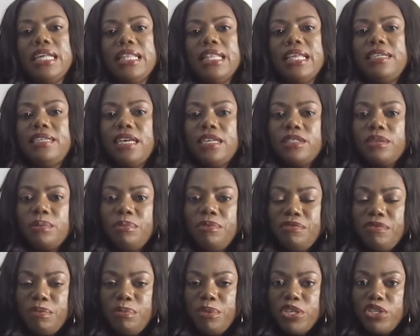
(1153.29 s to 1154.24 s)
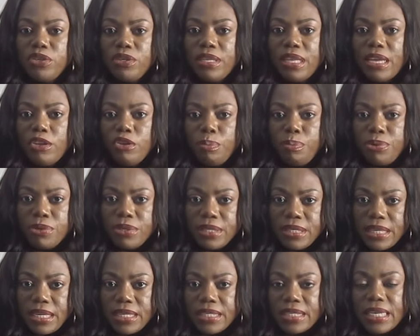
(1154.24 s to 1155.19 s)
that there's some information that you
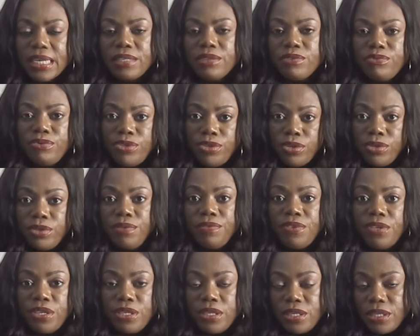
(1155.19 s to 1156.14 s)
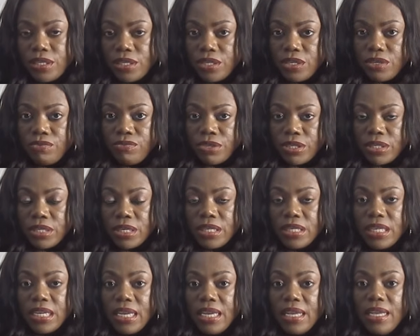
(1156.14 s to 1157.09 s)
possess as a result of doing this
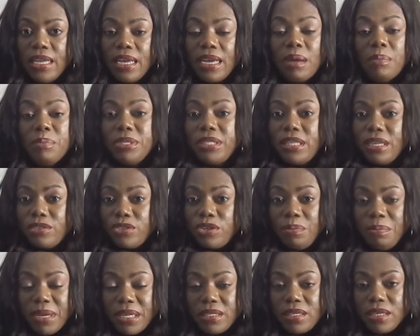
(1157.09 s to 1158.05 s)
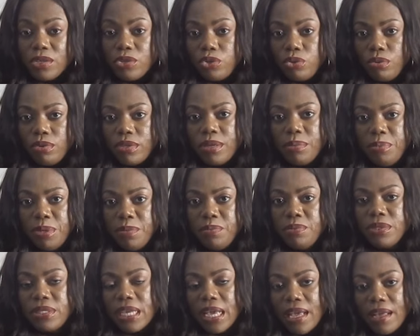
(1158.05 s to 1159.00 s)
research that can be detrimental to other
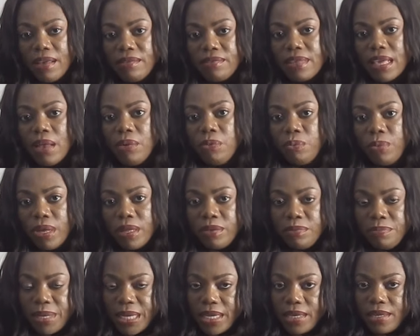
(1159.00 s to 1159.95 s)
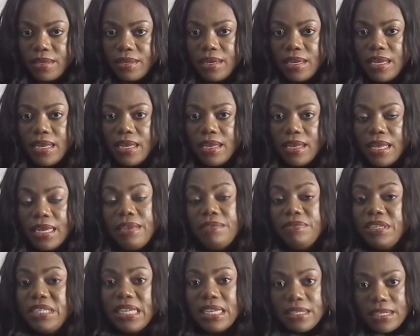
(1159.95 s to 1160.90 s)
people's health and well-being, and
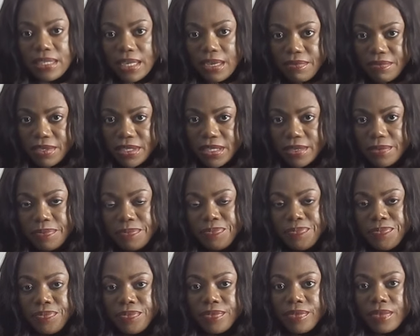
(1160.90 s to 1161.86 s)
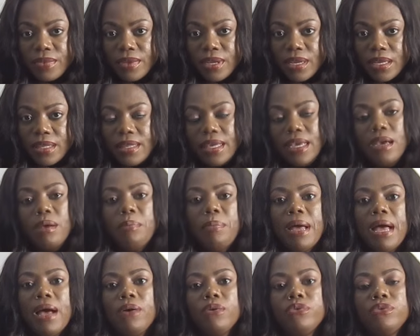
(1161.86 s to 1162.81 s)
even their safety. Think
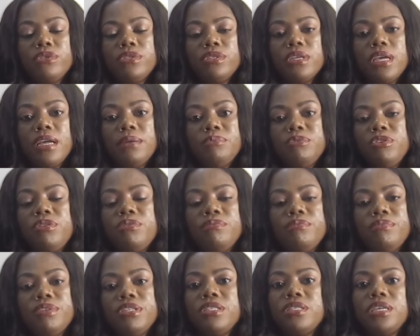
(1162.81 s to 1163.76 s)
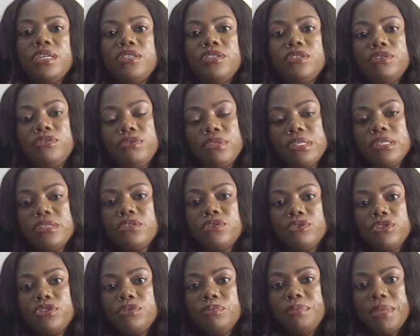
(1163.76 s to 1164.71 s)
about doing research using
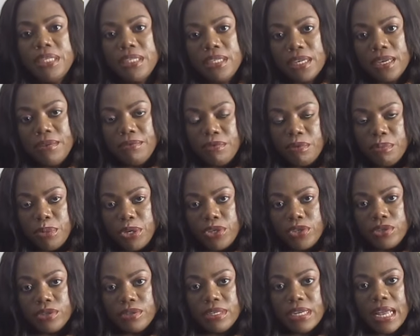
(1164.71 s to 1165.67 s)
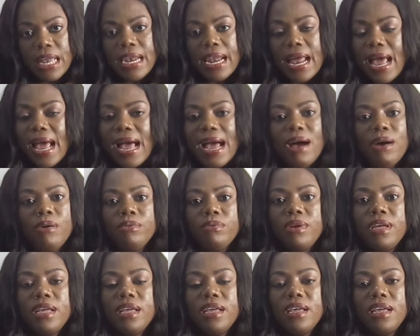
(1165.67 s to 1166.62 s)
social media information and how